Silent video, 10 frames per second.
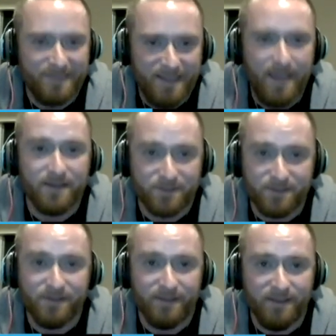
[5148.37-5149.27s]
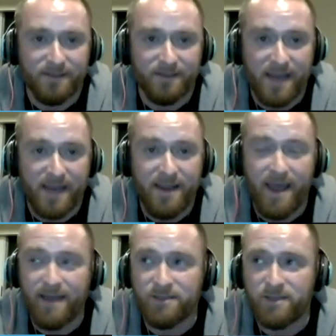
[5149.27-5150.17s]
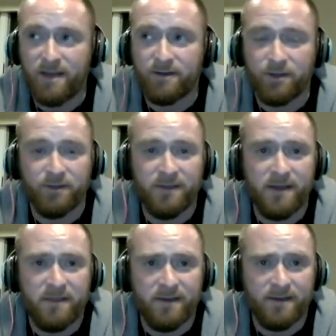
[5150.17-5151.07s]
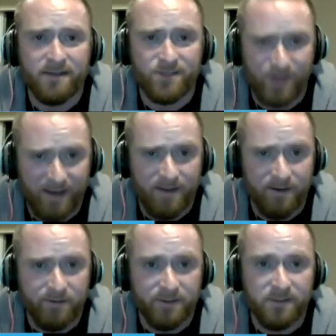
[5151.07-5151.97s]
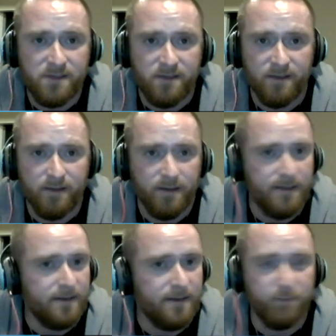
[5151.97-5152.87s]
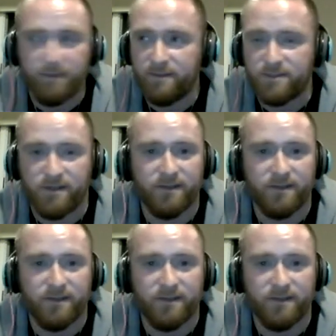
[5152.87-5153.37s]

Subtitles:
Yes, it does. I had Todd Gurley, I think, his second year in the league, and he completely sucked.